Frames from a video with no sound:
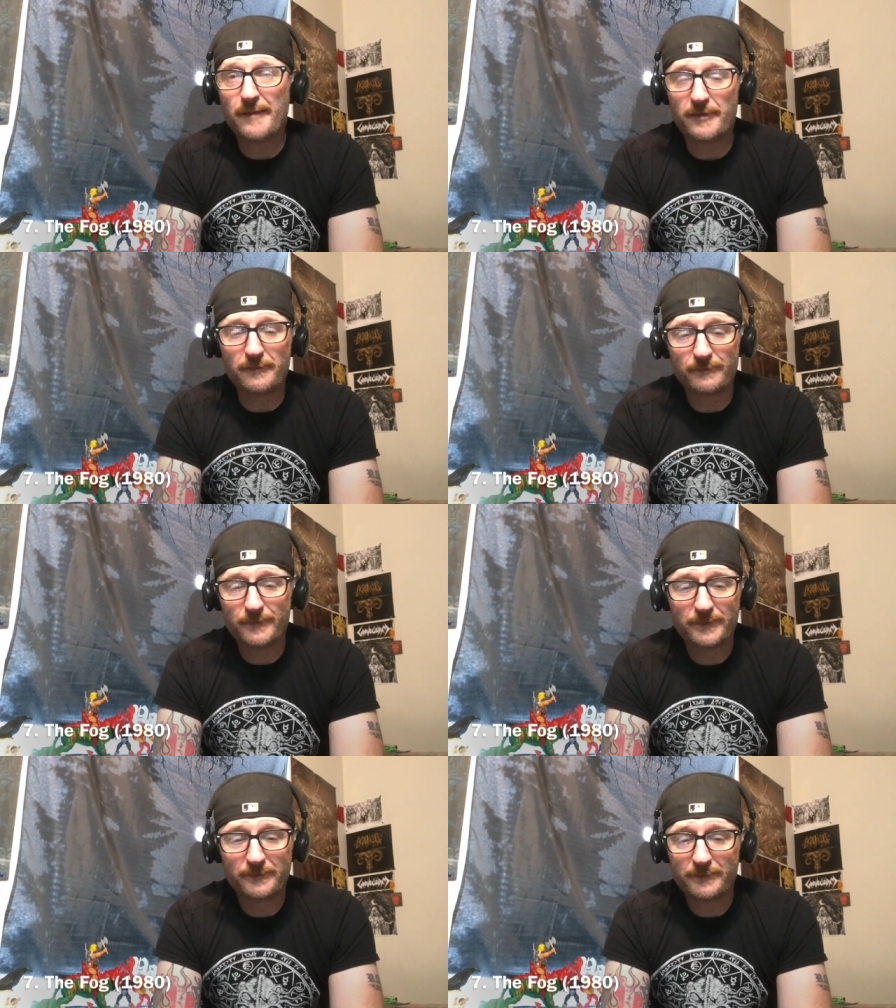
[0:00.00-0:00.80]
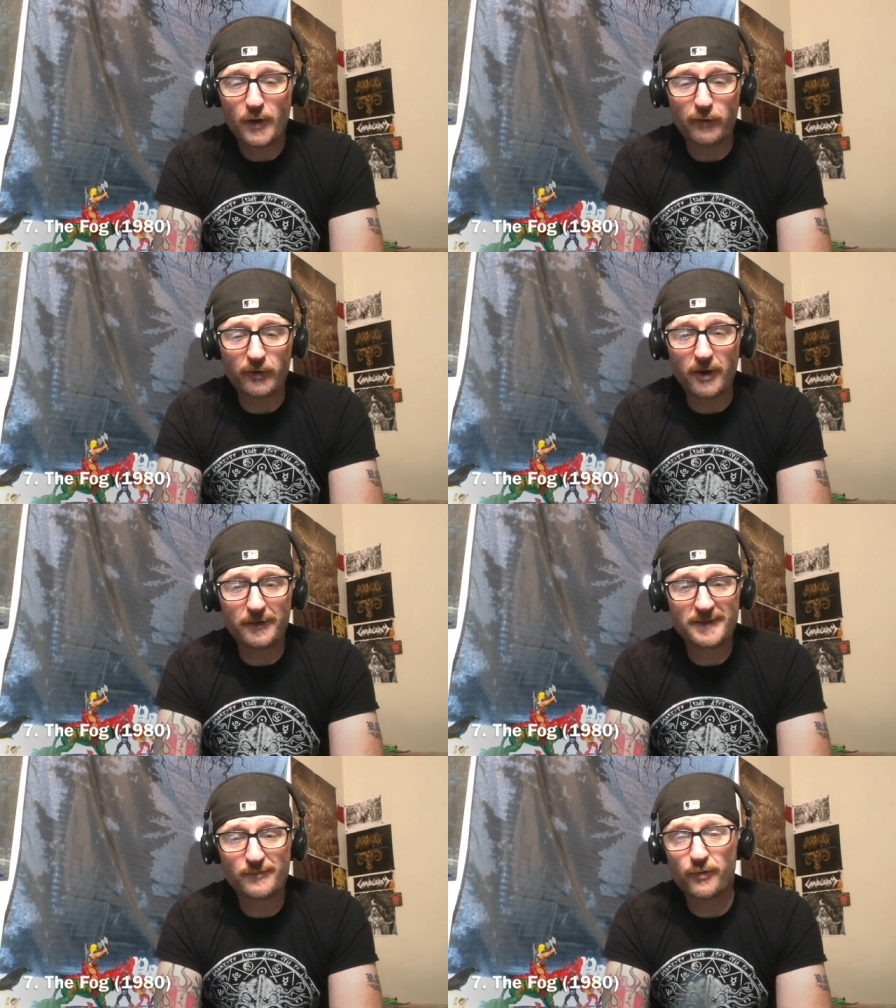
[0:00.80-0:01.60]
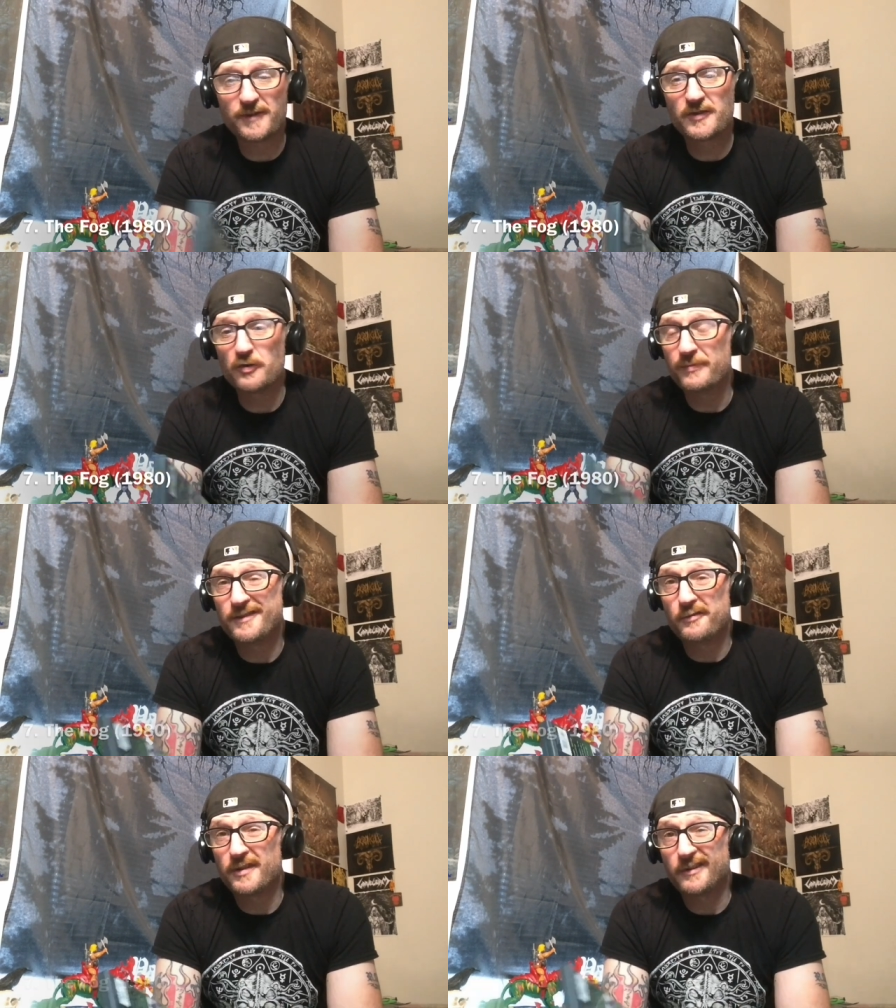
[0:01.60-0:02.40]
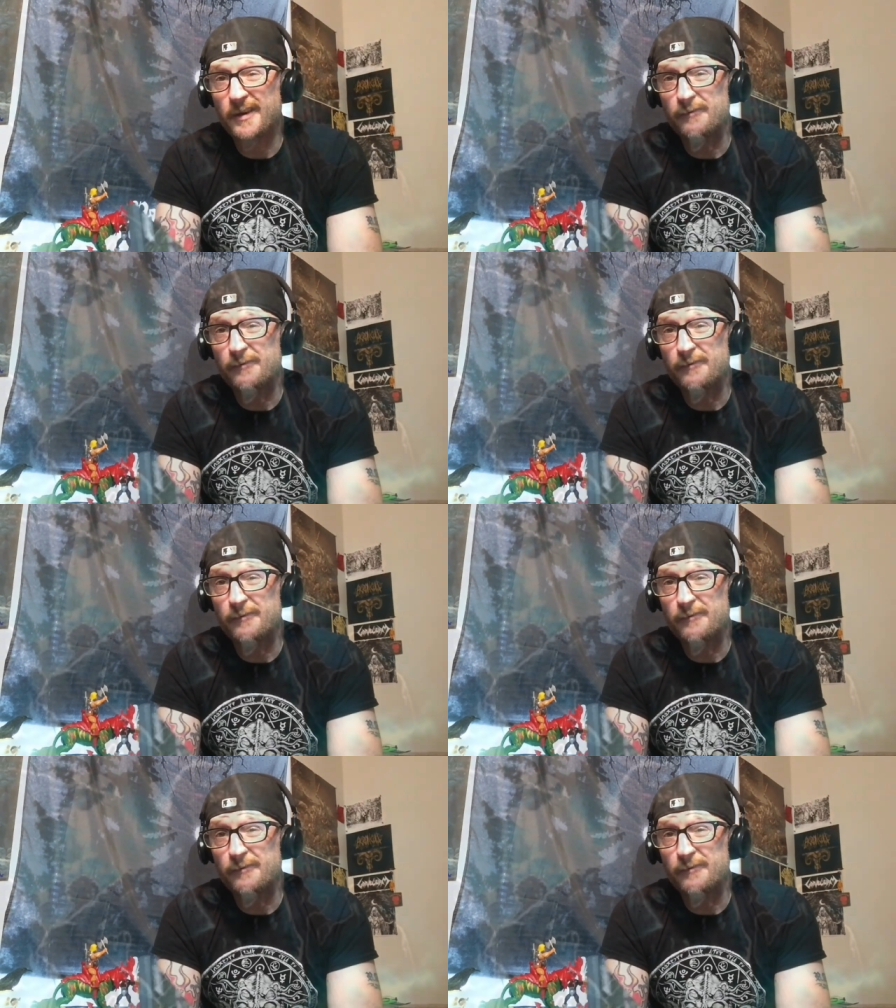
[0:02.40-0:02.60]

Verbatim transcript: I mean, overall, it's more Scooby Doo than